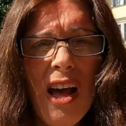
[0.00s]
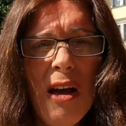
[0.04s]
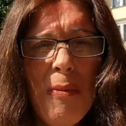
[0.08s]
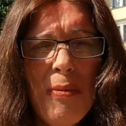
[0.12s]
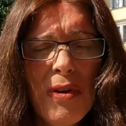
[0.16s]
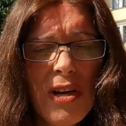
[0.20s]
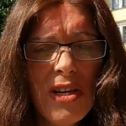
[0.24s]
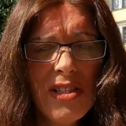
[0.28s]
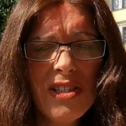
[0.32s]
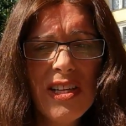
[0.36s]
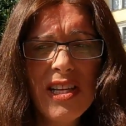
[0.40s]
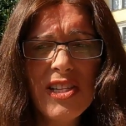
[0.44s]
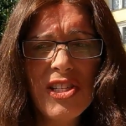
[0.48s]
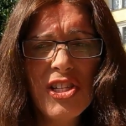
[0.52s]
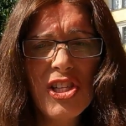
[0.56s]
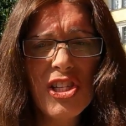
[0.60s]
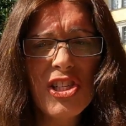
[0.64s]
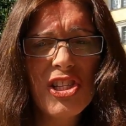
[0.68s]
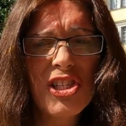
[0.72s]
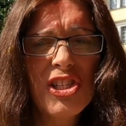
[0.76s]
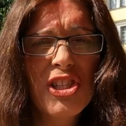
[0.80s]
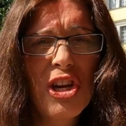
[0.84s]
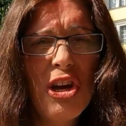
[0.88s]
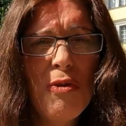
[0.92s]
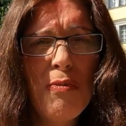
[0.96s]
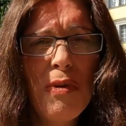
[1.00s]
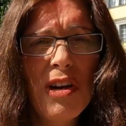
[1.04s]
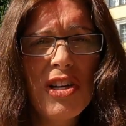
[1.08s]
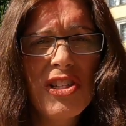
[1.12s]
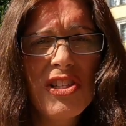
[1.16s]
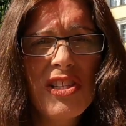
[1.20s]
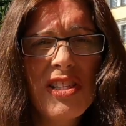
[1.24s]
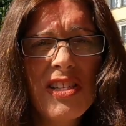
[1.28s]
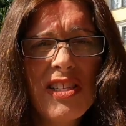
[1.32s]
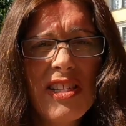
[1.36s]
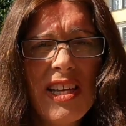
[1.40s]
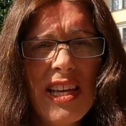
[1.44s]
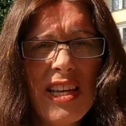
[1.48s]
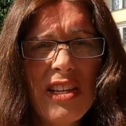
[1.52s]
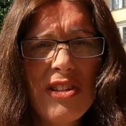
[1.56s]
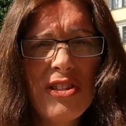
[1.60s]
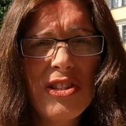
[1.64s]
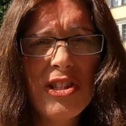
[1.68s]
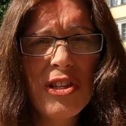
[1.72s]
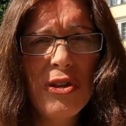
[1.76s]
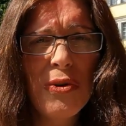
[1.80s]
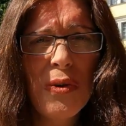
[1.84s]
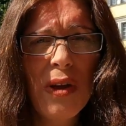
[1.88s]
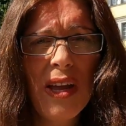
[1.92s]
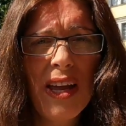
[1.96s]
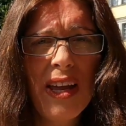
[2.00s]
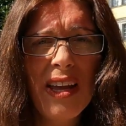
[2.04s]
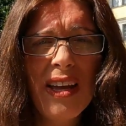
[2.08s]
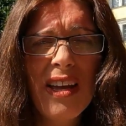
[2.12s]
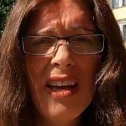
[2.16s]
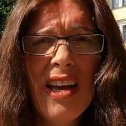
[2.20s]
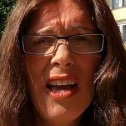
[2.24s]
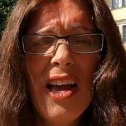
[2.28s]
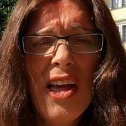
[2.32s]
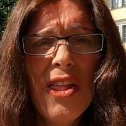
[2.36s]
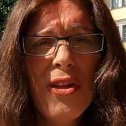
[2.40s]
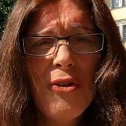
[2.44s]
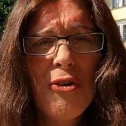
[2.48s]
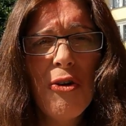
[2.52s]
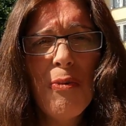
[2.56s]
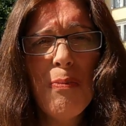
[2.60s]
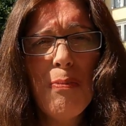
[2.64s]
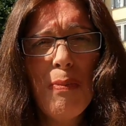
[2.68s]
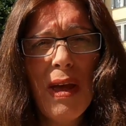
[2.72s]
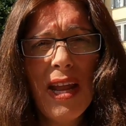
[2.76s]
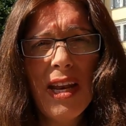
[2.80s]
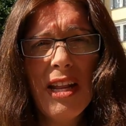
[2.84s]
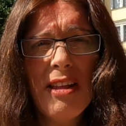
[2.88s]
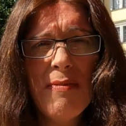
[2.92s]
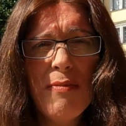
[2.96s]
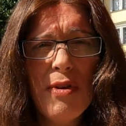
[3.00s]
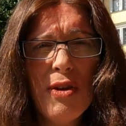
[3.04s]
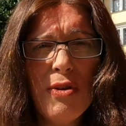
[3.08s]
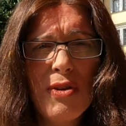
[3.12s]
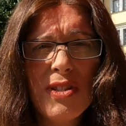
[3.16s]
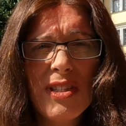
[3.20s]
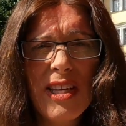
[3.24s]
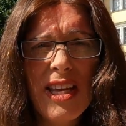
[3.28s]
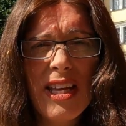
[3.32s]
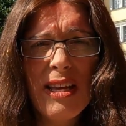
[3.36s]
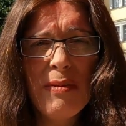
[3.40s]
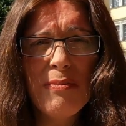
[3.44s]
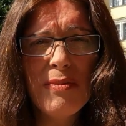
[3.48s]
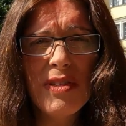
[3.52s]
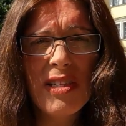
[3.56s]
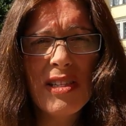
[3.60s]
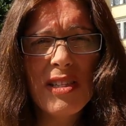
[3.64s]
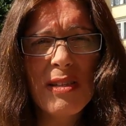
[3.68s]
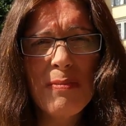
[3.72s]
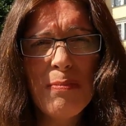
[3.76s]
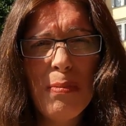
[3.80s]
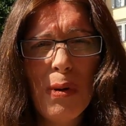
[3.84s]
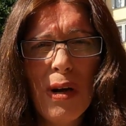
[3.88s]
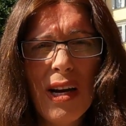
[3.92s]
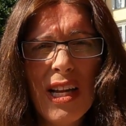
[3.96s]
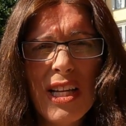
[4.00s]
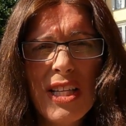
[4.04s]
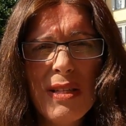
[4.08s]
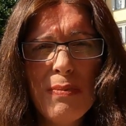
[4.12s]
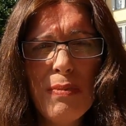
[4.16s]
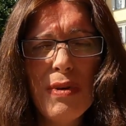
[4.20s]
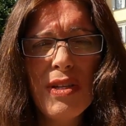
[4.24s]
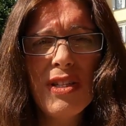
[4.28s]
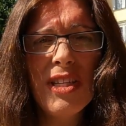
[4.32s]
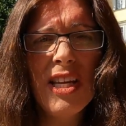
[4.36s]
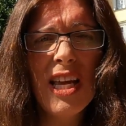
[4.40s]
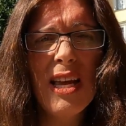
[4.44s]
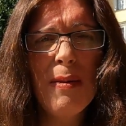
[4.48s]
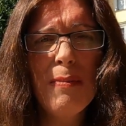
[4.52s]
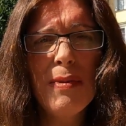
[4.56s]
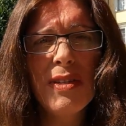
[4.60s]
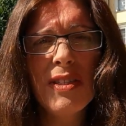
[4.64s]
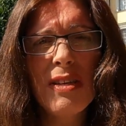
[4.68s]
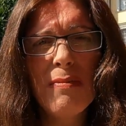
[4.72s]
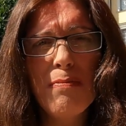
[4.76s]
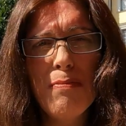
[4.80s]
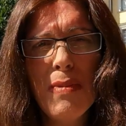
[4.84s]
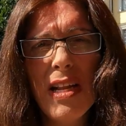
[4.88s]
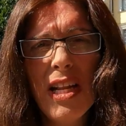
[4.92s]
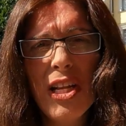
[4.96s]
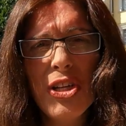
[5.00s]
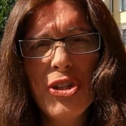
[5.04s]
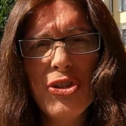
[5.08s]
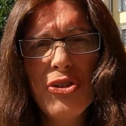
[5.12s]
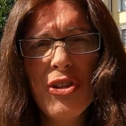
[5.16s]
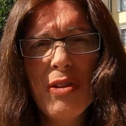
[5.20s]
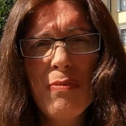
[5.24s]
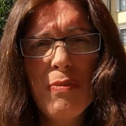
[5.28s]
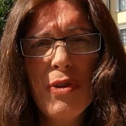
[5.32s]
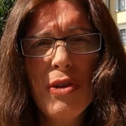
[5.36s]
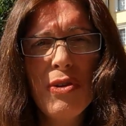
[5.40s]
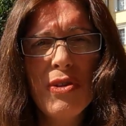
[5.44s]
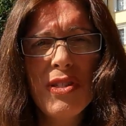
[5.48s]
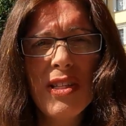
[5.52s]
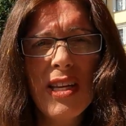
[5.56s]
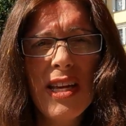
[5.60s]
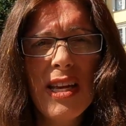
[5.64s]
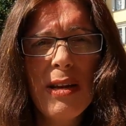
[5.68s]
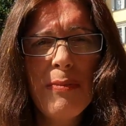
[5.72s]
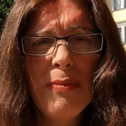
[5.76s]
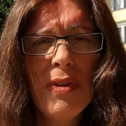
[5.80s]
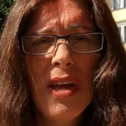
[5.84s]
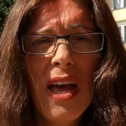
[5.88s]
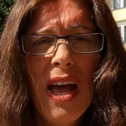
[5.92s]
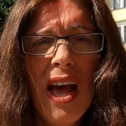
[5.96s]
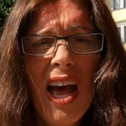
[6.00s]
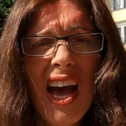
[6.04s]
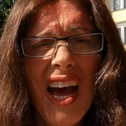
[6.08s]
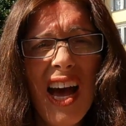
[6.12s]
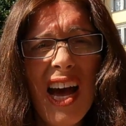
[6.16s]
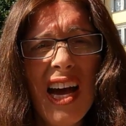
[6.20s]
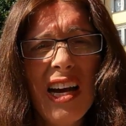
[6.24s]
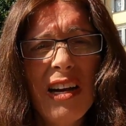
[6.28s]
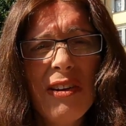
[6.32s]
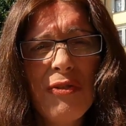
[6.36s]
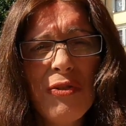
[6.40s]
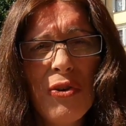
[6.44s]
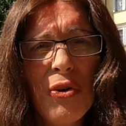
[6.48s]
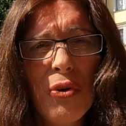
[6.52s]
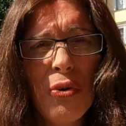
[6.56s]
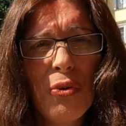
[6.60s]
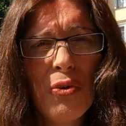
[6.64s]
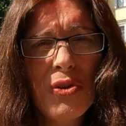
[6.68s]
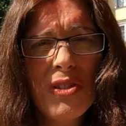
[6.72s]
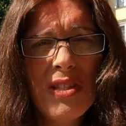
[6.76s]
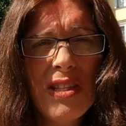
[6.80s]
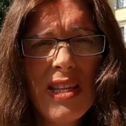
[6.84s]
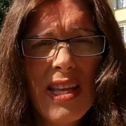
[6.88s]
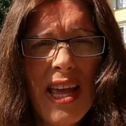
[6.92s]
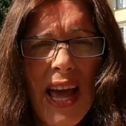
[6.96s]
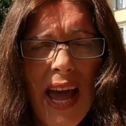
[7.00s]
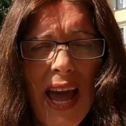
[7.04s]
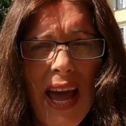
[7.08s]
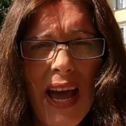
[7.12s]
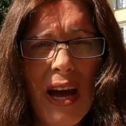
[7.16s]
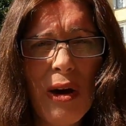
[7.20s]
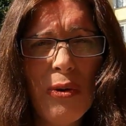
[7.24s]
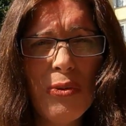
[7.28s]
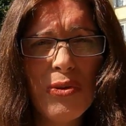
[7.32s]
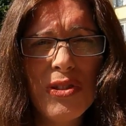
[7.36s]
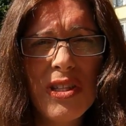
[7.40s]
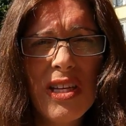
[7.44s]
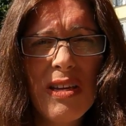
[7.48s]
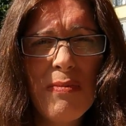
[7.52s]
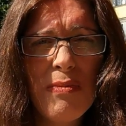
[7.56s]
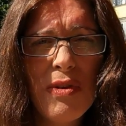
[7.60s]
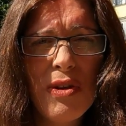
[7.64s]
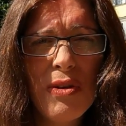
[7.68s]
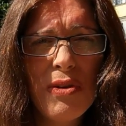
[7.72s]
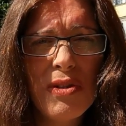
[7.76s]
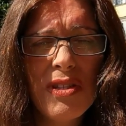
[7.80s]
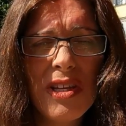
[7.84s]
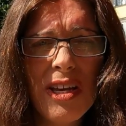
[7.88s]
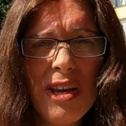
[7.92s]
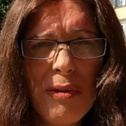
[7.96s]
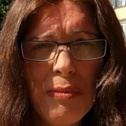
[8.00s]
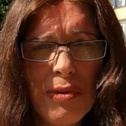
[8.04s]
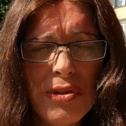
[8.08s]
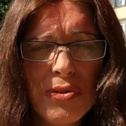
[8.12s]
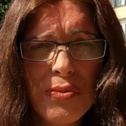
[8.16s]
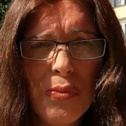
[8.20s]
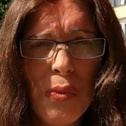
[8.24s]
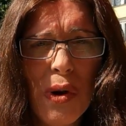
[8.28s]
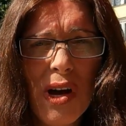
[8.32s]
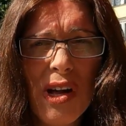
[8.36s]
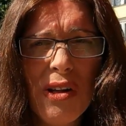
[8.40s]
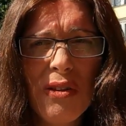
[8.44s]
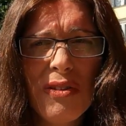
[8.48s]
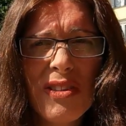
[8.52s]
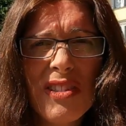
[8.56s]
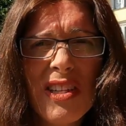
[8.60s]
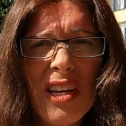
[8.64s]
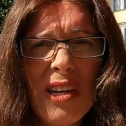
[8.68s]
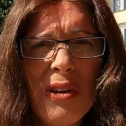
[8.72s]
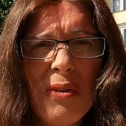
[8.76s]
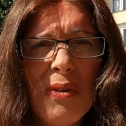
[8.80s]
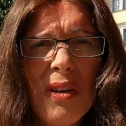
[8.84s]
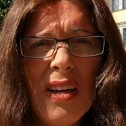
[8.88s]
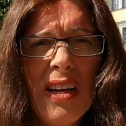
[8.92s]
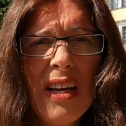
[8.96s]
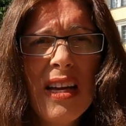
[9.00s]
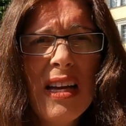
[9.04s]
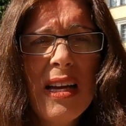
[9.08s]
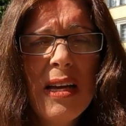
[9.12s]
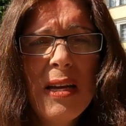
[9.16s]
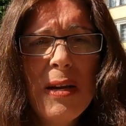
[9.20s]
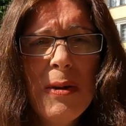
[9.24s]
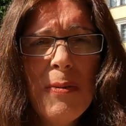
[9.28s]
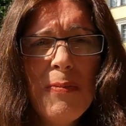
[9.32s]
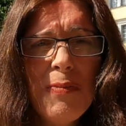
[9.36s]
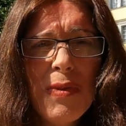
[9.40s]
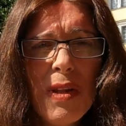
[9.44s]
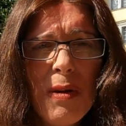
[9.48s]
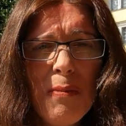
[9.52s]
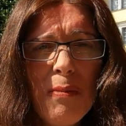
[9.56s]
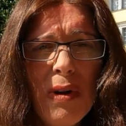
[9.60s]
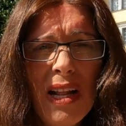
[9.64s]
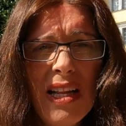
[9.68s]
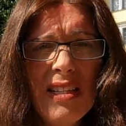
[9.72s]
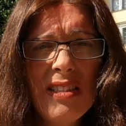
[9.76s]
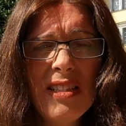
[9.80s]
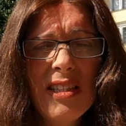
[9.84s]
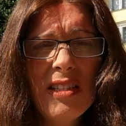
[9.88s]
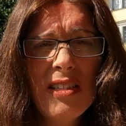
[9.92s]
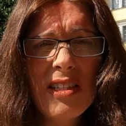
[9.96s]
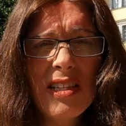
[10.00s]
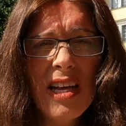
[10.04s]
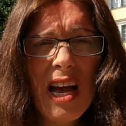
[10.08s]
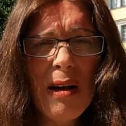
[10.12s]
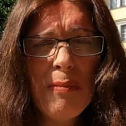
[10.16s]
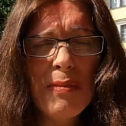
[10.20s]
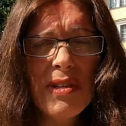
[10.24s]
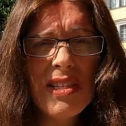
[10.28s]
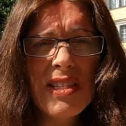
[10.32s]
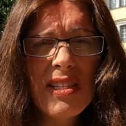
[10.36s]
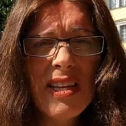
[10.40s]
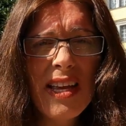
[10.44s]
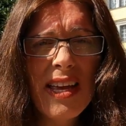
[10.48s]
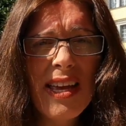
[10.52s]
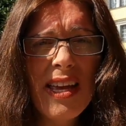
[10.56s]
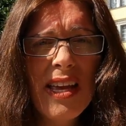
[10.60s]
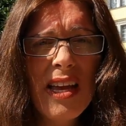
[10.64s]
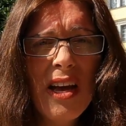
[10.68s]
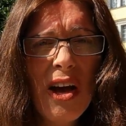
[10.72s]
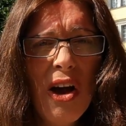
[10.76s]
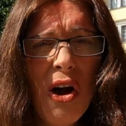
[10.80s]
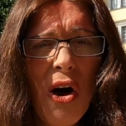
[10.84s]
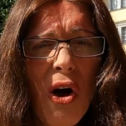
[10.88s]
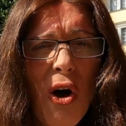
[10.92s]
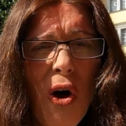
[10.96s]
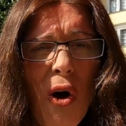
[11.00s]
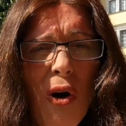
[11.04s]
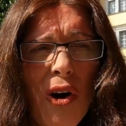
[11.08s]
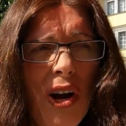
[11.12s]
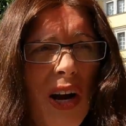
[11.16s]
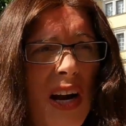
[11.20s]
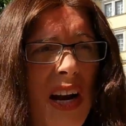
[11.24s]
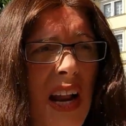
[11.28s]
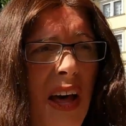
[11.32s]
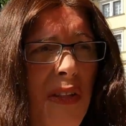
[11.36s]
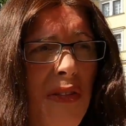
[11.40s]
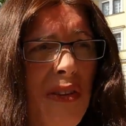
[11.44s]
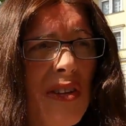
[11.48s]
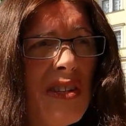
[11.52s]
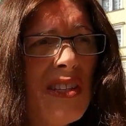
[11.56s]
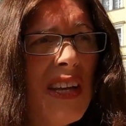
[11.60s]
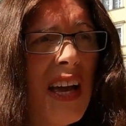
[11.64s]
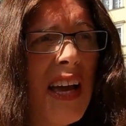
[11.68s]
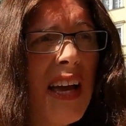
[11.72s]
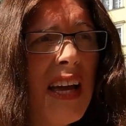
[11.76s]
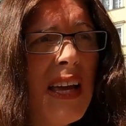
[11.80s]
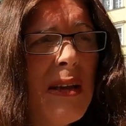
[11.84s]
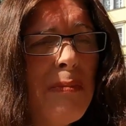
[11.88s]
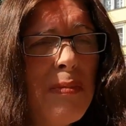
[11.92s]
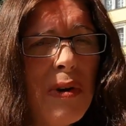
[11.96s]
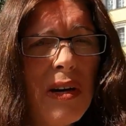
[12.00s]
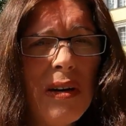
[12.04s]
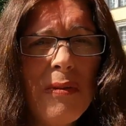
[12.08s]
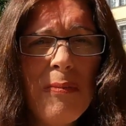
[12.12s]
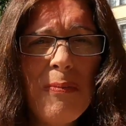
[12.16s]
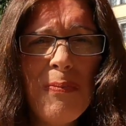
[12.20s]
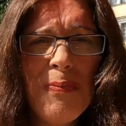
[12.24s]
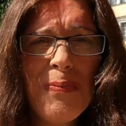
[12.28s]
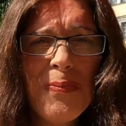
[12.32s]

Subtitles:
because there's just so much to see and do here. There are many museums. There's a police museum, there's a military museum, and of course the Audi museum as well. So plenty to come and see on another day, but